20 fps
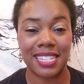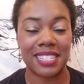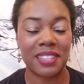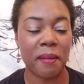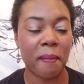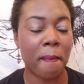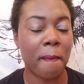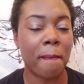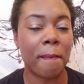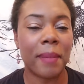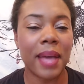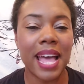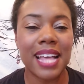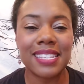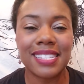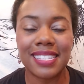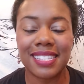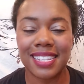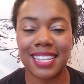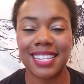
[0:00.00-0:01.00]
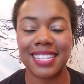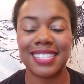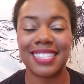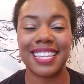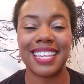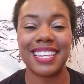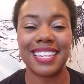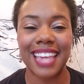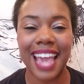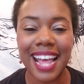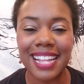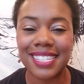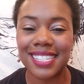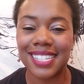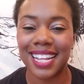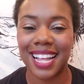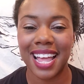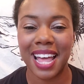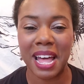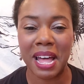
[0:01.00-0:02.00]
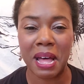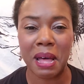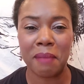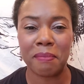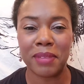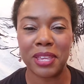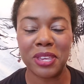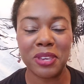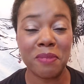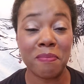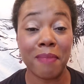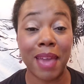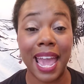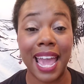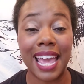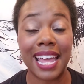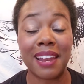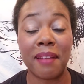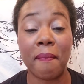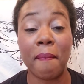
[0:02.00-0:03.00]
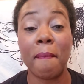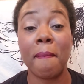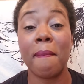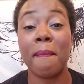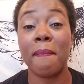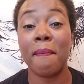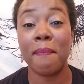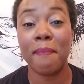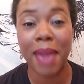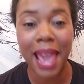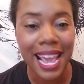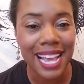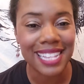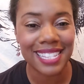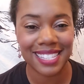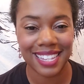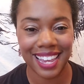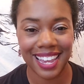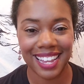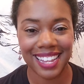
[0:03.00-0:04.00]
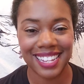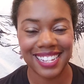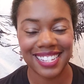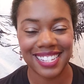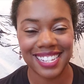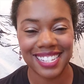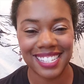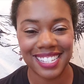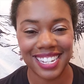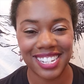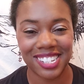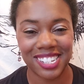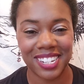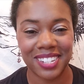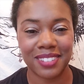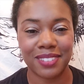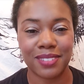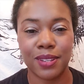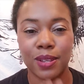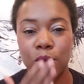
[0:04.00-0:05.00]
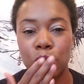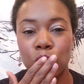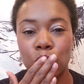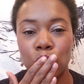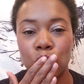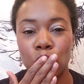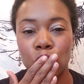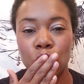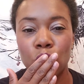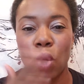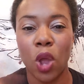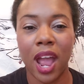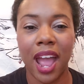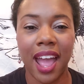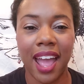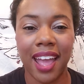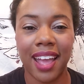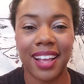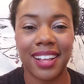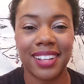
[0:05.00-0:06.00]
The best is yet to come. You made an amazing decision. Wow.